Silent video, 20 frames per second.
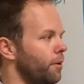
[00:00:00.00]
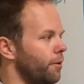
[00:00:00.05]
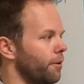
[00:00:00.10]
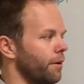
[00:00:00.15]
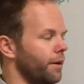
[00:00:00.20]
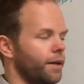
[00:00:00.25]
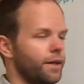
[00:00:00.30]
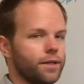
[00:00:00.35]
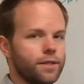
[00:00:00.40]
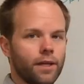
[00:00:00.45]

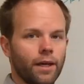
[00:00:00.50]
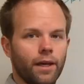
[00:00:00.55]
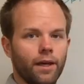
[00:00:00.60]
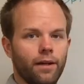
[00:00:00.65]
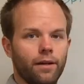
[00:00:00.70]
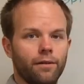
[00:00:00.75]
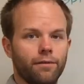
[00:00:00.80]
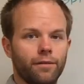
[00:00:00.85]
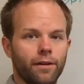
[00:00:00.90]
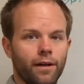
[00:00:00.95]
more
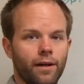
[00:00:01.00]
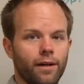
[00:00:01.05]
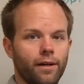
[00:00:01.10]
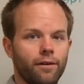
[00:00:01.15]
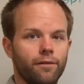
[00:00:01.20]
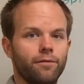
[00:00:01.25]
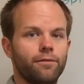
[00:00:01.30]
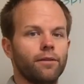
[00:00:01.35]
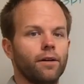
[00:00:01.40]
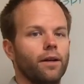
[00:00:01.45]
indicative
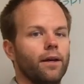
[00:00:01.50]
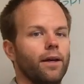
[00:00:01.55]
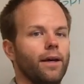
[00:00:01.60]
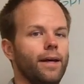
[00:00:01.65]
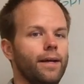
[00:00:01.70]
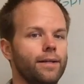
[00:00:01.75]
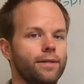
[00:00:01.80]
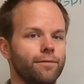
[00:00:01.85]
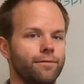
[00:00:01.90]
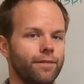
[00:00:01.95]
of
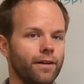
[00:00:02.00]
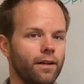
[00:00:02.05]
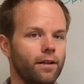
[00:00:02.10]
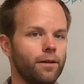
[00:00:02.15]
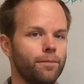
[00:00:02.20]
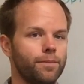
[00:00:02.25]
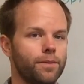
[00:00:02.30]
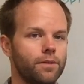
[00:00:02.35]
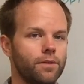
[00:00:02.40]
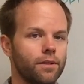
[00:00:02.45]
a
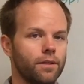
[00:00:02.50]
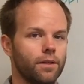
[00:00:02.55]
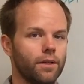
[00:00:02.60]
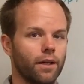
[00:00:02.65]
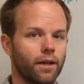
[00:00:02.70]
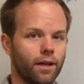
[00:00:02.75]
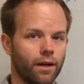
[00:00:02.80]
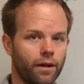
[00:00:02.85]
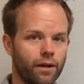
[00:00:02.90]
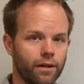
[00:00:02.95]
developed
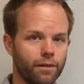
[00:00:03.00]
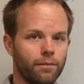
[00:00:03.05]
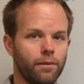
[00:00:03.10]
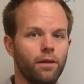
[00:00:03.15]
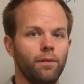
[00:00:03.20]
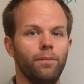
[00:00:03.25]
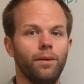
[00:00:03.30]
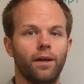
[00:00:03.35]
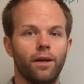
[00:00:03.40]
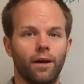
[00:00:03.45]

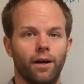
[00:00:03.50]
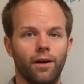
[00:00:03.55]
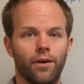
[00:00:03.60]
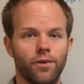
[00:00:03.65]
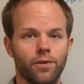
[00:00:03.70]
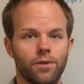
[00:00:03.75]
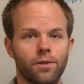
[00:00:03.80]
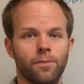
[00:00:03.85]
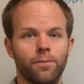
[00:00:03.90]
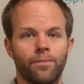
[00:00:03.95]
economy
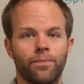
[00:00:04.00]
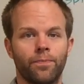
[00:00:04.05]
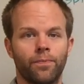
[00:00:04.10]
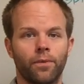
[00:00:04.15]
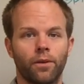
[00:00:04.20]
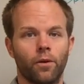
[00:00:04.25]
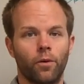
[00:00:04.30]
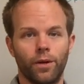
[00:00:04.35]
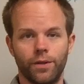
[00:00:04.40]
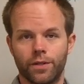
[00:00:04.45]
because,
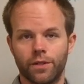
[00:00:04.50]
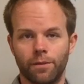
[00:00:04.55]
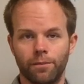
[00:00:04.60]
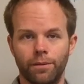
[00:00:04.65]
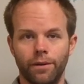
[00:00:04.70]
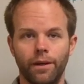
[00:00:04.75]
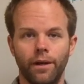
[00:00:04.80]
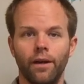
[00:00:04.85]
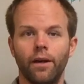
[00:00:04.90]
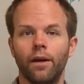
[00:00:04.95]
quite
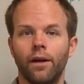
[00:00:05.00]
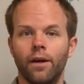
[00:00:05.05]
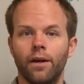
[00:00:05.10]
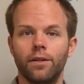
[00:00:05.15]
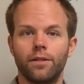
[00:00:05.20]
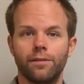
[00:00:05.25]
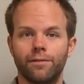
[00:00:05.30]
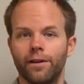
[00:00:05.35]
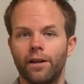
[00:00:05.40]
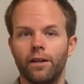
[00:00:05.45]
simply,
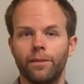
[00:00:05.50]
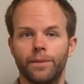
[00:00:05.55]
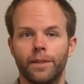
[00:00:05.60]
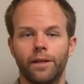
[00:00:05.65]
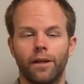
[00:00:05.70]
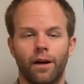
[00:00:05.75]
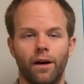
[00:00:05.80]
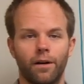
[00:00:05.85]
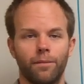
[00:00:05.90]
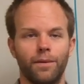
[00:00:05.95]
developed
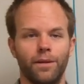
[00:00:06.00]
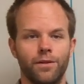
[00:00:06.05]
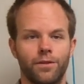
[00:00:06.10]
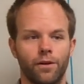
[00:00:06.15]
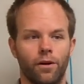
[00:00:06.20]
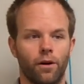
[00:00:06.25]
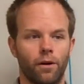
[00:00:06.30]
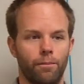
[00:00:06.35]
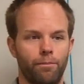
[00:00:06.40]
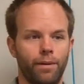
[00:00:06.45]

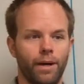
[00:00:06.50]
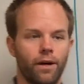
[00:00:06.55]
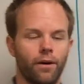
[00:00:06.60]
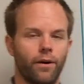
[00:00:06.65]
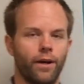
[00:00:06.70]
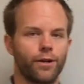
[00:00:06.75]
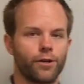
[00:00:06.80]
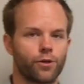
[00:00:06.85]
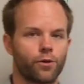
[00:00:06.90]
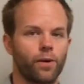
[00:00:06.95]
economies are
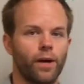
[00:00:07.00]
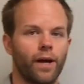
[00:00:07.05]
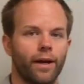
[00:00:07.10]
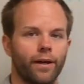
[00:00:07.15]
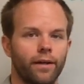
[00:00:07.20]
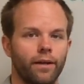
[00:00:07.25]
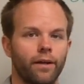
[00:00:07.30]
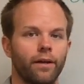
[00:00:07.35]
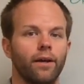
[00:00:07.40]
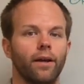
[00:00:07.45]
better at
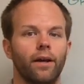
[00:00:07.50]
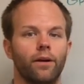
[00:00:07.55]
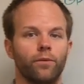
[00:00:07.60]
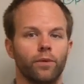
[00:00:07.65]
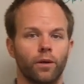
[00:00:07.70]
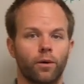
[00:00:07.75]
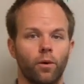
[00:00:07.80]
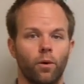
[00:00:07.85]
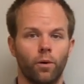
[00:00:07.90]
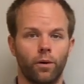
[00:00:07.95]
tracking and
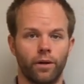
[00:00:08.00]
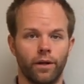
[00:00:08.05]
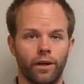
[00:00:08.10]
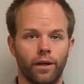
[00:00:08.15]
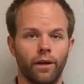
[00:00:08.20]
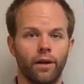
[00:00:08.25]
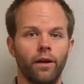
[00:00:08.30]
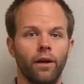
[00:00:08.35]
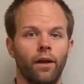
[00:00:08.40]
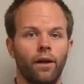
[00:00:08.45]

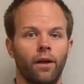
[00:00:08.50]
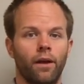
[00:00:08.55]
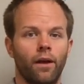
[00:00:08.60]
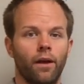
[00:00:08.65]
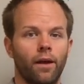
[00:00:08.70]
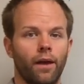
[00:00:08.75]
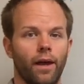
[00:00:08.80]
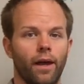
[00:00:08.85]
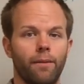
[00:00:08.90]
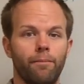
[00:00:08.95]
recording
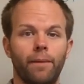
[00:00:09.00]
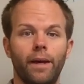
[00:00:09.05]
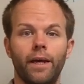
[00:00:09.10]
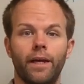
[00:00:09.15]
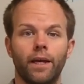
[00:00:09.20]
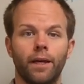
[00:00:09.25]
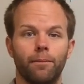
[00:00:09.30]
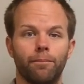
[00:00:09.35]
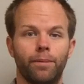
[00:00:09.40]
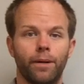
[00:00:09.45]
and
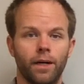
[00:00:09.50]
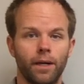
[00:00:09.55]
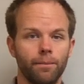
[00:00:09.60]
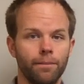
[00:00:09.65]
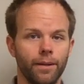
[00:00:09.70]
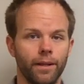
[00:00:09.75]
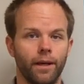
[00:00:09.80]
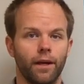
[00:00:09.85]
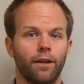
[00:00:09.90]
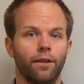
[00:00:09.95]
making
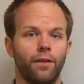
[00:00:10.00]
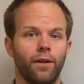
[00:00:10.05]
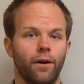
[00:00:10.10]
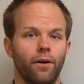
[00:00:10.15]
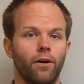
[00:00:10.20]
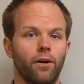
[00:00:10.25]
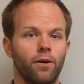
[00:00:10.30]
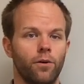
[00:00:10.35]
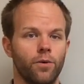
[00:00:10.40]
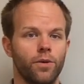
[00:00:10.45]
public
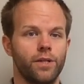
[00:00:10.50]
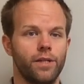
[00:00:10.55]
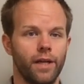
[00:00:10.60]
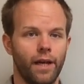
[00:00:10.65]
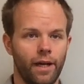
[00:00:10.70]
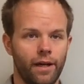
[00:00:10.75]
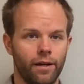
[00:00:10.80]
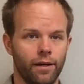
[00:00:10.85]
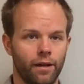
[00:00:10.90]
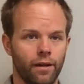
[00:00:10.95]
their own
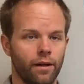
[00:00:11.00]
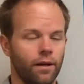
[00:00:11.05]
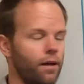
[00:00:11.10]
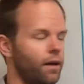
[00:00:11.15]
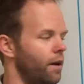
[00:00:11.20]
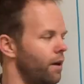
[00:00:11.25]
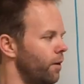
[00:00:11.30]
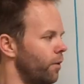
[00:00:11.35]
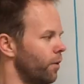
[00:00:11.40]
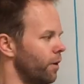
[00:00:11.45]
data,
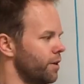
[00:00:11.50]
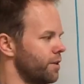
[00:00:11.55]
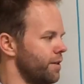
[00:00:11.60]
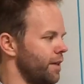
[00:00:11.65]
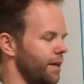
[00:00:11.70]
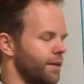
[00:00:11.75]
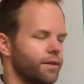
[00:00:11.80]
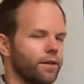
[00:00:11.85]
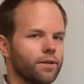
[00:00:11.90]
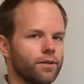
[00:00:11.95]
whereas
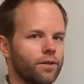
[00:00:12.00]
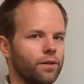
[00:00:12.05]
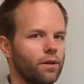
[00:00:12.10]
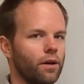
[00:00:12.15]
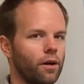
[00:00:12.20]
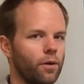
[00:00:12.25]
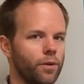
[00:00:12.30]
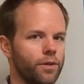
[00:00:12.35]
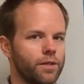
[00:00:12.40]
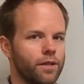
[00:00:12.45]
that doesn't
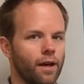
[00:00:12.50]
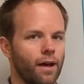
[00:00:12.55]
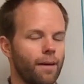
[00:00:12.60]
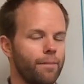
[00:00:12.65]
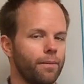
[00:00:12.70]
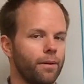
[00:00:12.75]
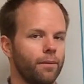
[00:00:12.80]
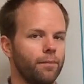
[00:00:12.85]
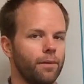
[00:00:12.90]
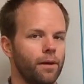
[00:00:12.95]
always
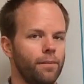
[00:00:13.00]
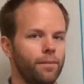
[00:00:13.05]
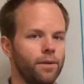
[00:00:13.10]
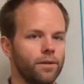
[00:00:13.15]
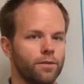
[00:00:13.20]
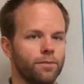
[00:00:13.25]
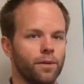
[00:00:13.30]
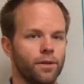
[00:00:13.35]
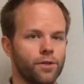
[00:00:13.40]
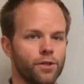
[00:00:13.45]
happen maybe
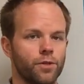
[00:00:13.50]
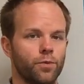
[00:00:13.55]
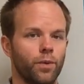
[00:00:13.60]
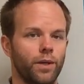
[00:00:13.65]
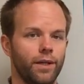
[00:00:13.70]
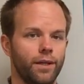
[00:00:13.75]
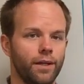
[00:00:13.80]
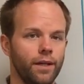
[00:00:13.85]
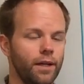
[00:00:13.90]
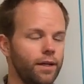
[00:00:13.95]
as much as
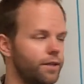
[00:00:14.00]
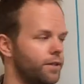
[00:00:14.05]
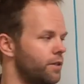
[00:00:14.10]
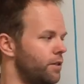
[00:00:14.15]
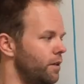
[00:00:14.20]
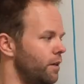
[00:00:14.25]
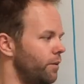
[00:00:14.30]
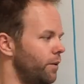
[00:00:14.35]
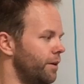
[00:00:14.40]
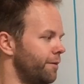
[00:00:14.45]
we need it
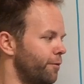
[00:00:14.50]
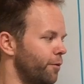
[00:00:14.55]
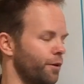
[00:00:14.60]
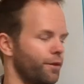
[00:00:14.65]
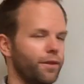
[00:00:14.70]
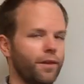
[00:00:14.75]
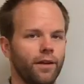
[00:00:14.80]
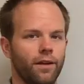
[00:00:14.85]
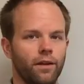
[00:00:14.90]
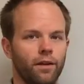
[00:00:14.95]
to if we're
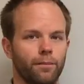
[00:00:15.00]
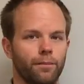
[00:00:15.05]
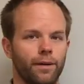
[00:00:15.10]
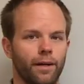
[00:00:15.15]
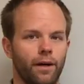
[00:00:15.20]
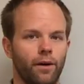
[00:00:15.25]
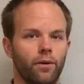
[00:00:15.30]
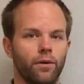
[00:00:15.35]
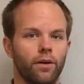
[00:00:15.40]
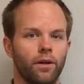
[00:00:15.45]
thinking
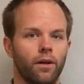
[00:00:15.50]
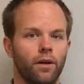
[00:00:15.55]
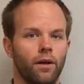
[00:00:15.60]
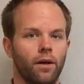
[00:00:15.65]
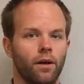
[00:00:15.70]
about